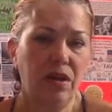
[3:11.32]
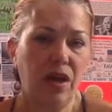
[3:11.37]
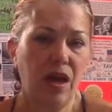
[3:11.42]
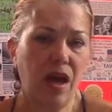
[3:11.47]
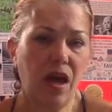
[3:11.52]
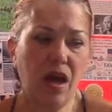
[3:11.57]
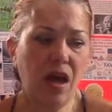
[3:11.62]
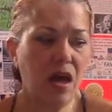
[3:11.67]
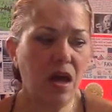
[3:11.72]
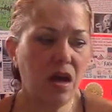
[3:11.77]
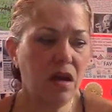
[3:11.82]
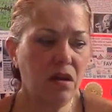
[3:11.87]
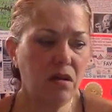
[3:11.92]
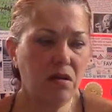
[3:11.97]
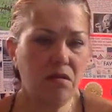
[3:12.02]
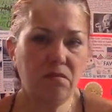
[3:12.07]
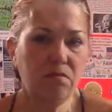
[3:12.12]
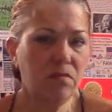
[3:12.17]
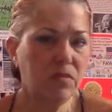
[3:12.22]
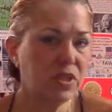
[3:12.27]

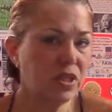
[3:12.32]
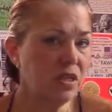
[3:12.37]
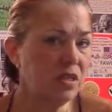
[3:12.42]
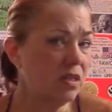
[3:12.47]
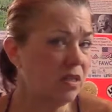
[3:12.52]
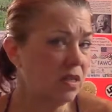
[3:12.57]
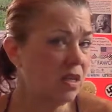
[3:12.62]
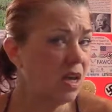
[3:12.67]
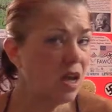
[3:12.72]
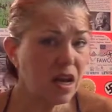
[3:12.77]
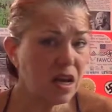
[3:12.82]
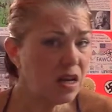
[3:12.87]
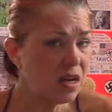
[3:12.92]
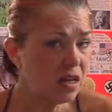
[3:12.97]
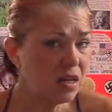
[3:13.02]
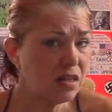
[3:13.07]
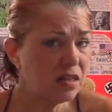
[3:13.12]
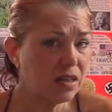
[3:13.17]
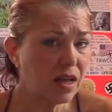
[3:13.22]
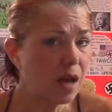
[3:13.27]
And since the
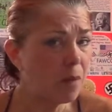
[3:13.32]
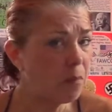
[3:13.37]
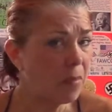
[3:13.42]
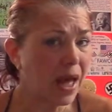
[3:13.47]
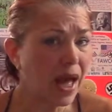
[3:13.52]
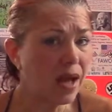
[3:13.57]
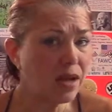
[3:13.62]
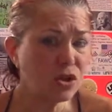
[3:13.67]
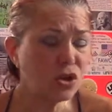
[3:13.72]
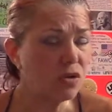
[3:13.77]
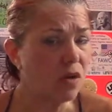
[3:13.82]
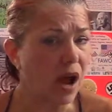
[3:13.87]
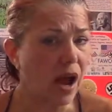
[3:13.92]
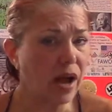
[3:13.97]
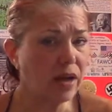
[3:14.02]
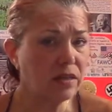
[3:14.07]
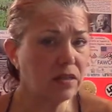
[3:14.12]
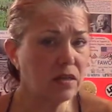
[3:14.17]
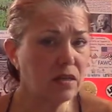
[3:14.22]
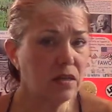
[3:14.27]
80s, that
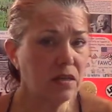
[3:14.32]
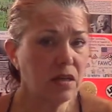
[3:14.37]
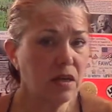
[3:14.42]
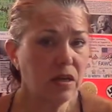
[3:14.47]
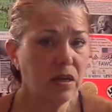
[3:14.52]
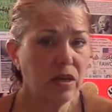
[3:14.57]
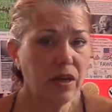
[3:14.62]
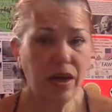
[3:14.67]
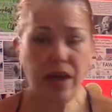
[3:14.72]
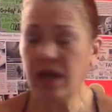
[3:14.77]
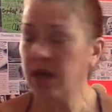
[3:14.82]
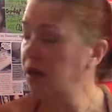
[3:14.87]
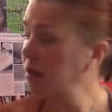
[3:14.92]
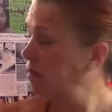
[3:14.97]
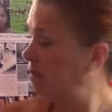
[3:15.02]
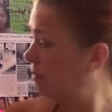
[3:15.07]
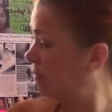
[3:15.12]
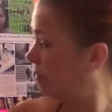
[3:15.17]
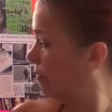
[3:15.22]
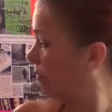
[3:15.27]
backtracked.
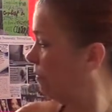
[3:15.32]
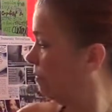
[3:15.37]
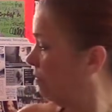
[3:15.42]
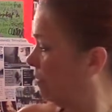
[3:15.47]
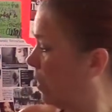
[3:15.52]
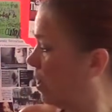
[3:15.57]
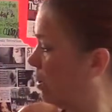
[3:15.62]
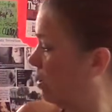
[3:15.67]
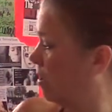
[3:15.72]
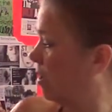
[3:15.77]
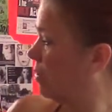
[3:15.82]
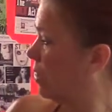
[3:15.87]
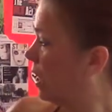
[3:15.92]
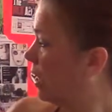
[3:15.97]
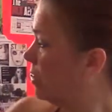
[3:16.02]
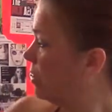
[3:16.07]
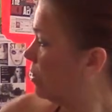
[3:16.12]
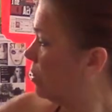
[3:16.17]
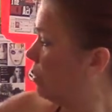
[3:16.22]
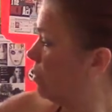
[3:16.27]
And,
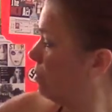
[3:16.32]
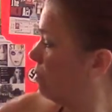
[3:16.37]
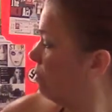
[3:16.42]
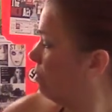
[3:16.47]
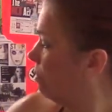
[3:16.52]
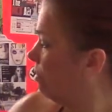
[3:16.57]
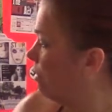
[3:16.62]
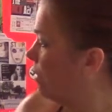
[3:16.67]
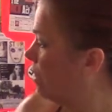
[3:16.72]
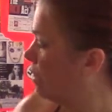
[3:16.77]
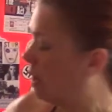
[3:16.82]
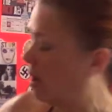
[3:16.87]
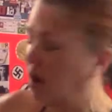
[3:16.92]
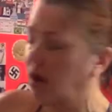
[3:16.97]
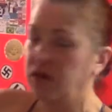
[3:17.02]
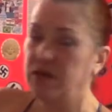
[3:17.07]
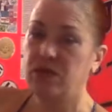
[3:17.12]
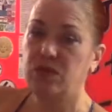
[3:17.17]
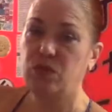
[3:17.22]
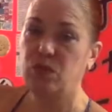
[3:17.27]
okay, so
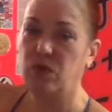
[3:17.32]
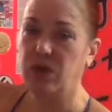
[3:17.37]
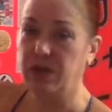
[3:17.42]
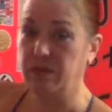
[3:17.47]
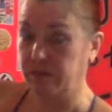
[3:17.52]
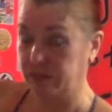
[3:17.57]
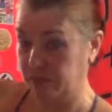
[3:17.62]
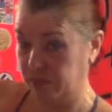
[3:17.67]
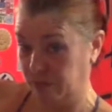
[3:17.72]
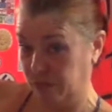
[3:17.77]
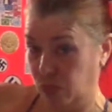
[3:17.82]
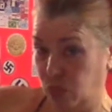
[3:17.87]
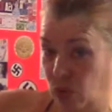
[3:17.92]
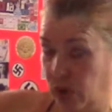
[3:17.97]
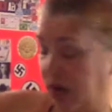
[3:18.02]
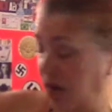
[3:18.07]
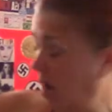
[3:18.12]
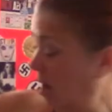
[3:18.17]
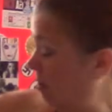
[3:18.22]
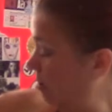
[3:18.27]
I just want to
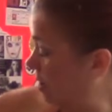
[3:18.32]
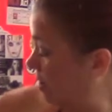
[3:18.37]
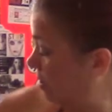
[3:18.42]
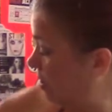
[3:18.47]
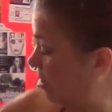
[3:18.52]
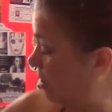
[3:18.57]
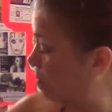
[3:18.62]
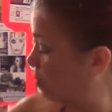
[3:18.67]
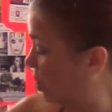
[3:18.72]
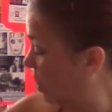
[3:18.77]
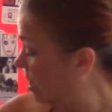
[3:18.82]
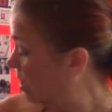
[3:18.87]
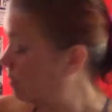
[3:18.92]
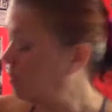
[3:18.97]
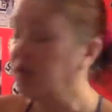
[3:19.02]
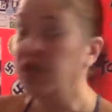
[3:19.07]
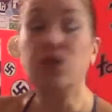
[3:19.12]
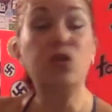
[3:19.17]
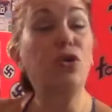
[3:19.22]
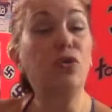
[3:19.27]
point out, because this brings
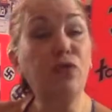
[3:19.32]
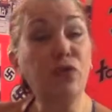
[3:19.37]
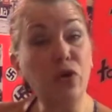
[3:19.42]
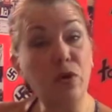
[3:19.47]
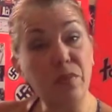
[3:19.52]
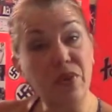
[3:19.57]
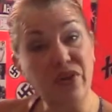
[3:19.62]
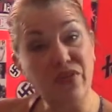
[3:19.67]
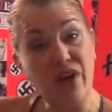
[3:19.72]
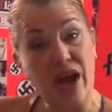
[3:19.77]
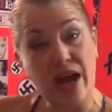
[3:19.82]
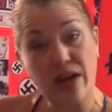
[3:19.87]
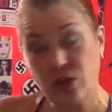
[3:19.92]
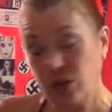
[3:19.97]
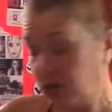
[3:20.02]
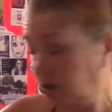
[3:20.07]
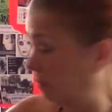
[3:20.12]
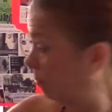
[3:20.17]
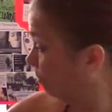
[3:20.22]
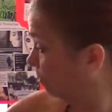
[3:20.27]
me into affirmative
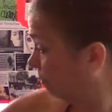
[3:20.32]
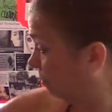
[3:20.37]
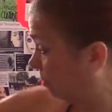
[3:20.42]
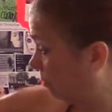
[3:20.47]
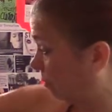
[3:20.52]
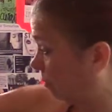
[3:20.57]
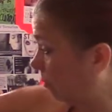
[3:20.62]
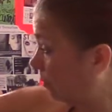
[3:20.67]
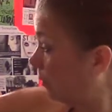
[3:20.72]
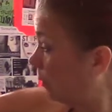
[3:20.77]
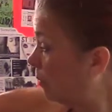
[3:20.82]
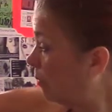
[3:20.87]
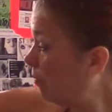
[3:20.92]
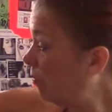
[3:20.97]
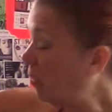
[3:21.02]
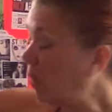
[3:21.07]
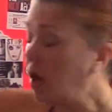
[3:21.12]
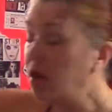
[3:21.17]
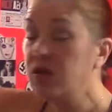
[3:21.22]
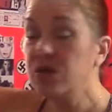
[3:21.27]
action.
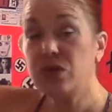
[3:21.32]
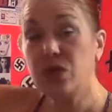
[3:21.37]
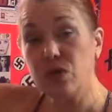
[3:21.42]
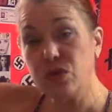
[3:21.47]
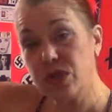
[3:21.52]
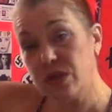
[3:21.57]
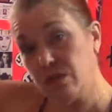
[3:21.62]
So,